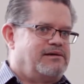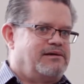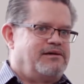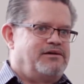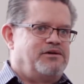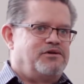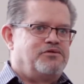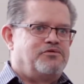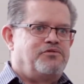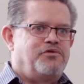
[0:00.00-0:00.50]

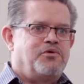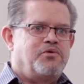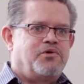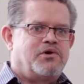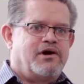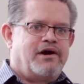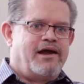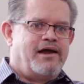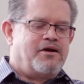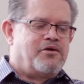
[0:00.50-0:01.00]
If you
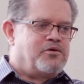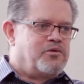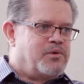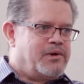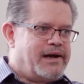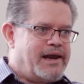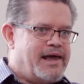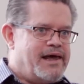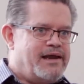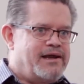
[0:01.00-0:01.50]
were a
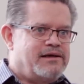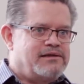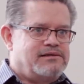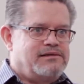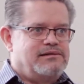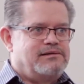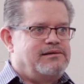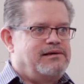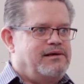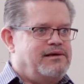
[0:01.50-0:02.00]
heroin
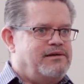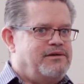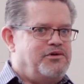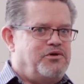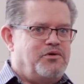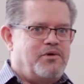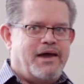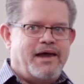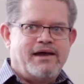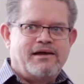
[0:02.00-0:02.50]
addict and
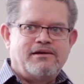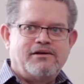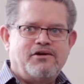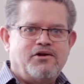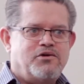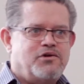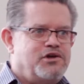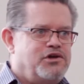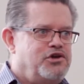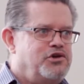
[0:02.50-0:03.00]
you had to
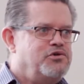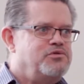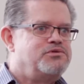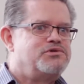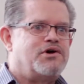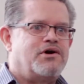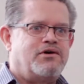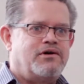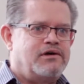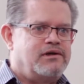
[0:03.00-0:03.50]
go to
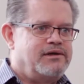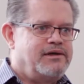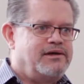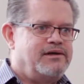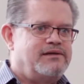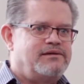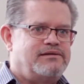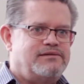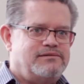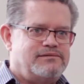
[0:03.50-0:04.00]
Utah to
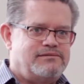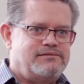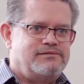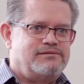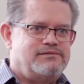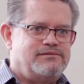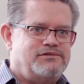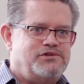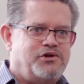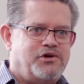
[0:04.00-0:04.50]
get
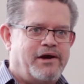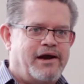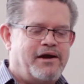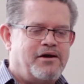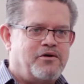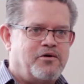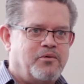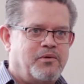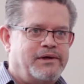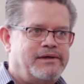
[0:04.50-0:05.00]
your
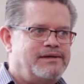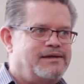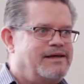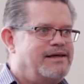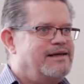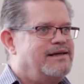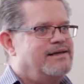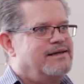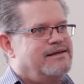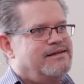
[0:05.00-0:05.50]
heroin,
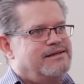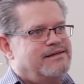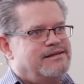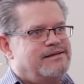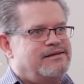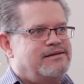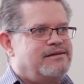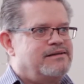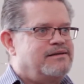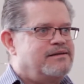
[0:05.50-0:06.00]

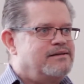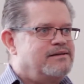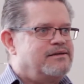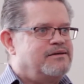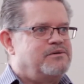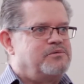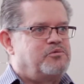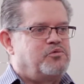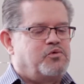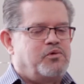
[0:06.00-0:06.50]

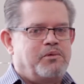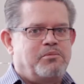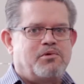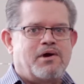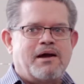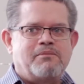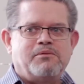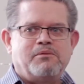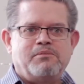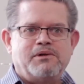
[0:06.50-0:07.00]
we
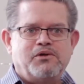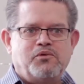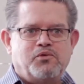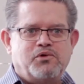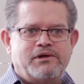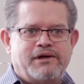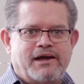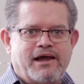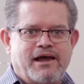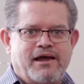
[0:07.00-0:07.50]
probably
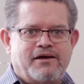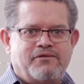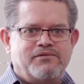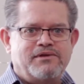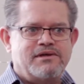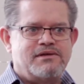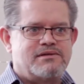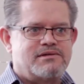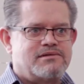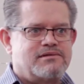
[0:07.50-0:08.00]
wouldn't have
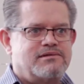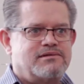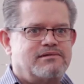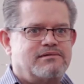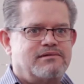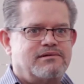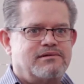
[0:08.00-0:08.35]
this